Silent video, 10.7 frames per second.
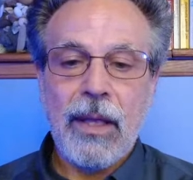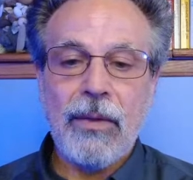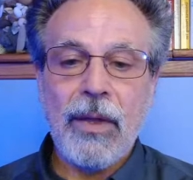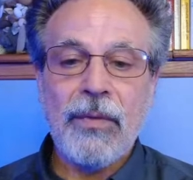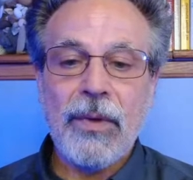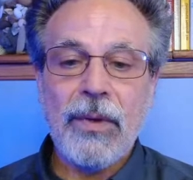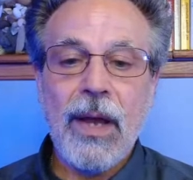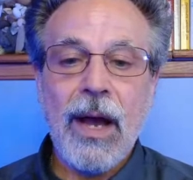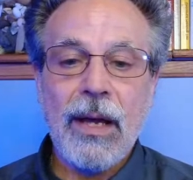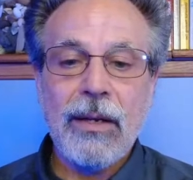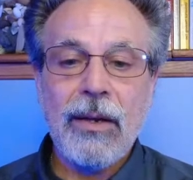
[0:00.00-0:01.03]
if you're
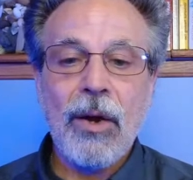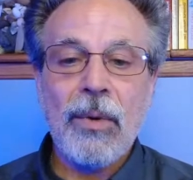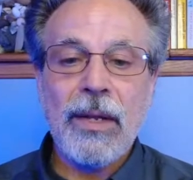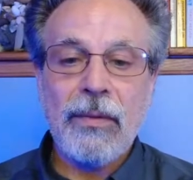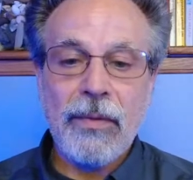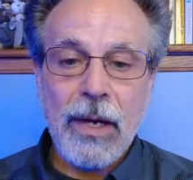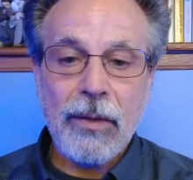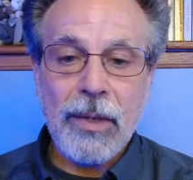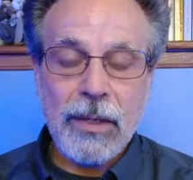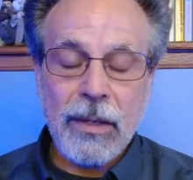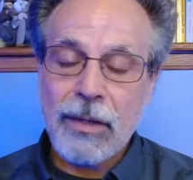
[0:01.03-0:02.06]
not already
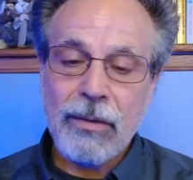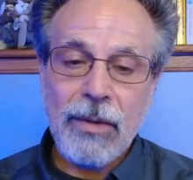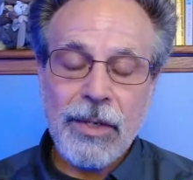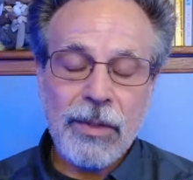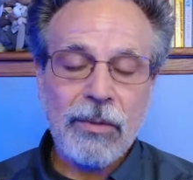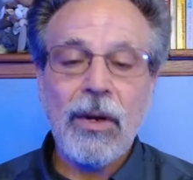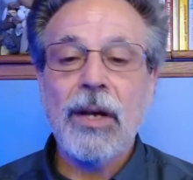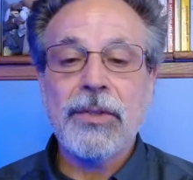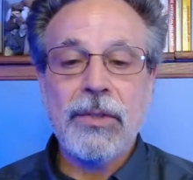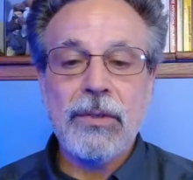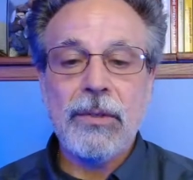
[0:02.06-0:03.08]
following Dr. Rachel
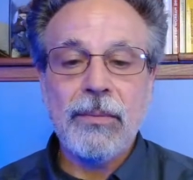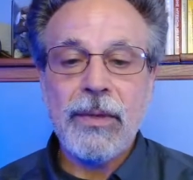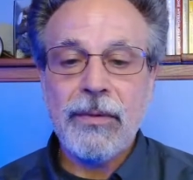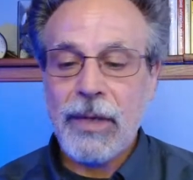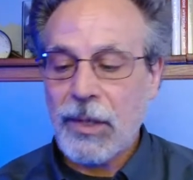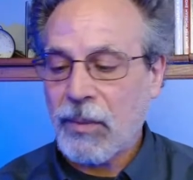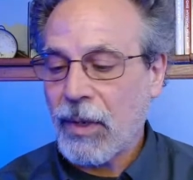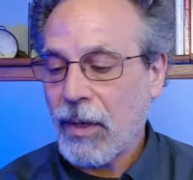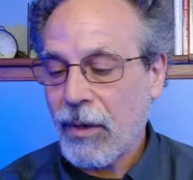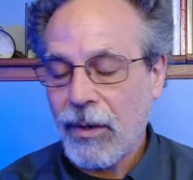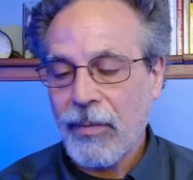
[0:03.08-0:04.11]
Ross, you should be
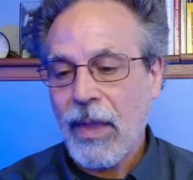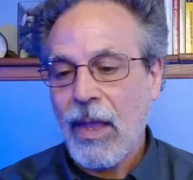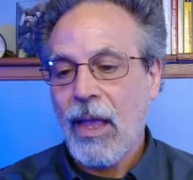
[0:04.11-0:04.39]
following her.